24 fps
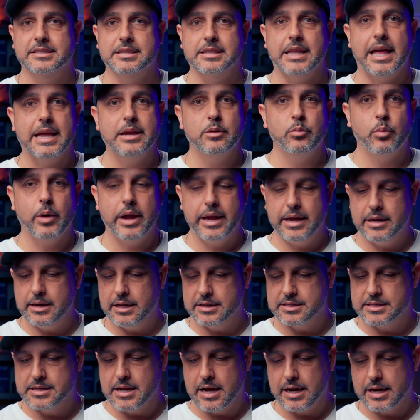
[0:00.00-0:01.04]
lightweight,
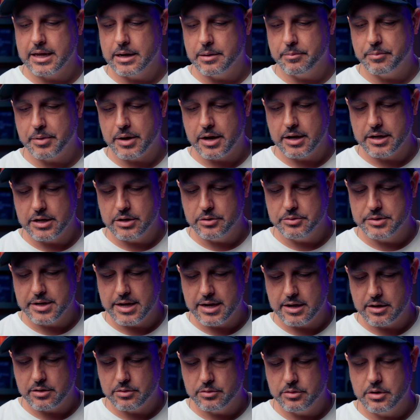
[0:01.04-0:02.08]
it's not gonna bog you
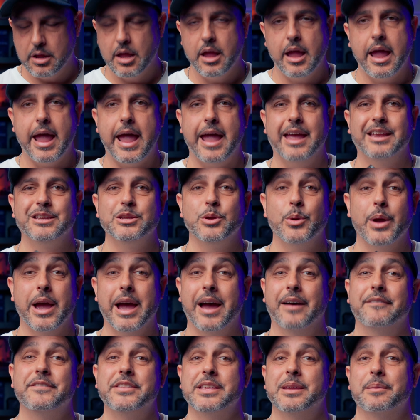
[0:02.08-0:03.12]
down, and you
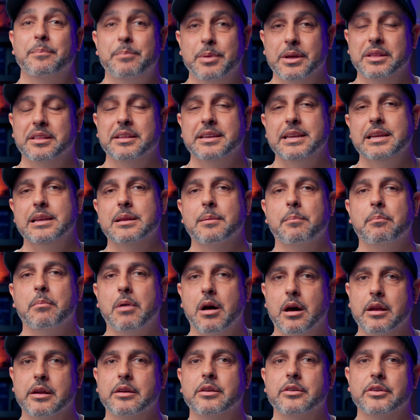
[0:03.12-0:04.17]
have the ability to
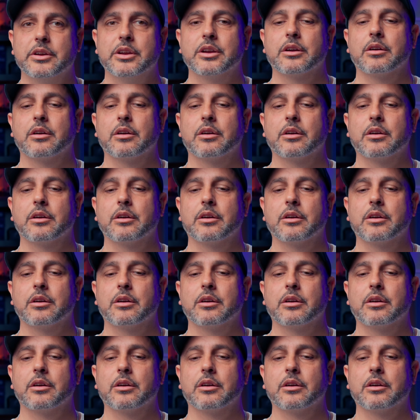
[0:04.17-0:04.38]
monitor your